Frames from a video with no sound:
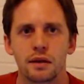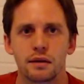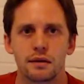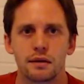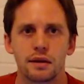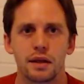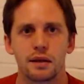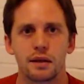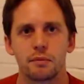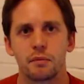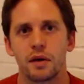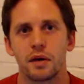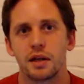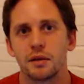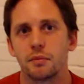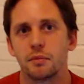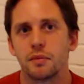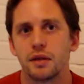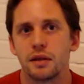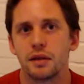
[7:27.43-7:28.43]
That
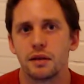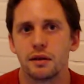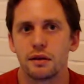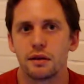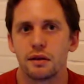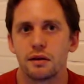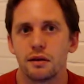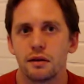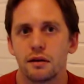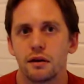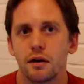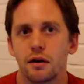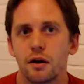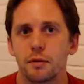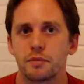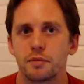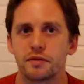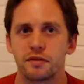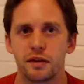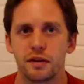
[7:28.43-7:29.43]
might be
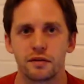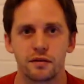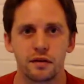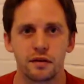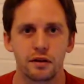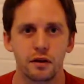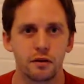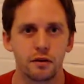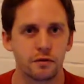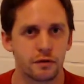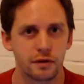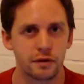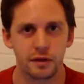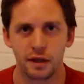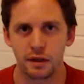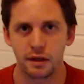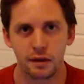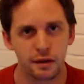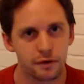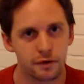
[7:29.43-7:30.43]
obsessing over
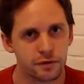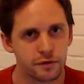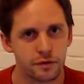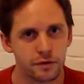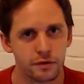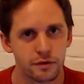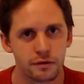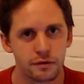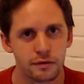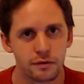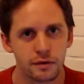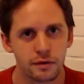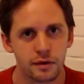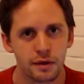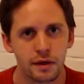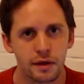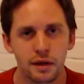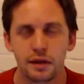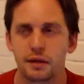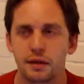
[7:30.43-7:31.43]
deadlifts.
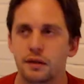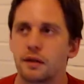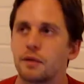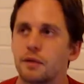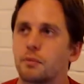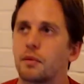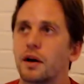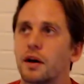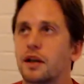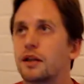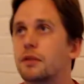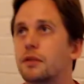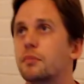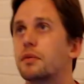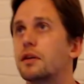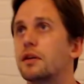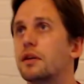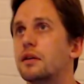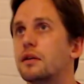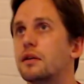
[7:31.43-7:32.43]
It might
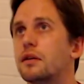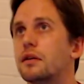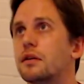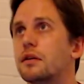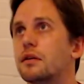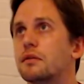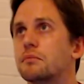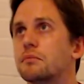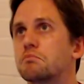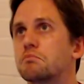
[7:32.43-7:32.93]
be